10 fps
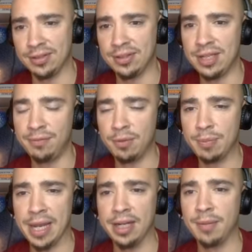Let's see if we're
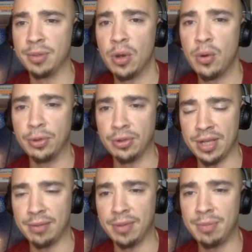back up in
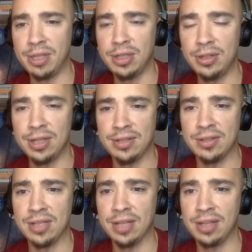holders. I'd be curious to
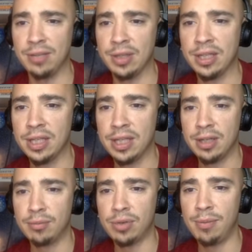see. I think we
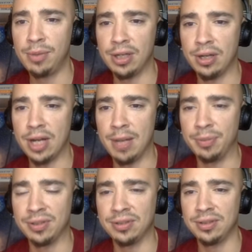probably are up
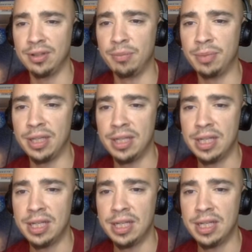a little bit.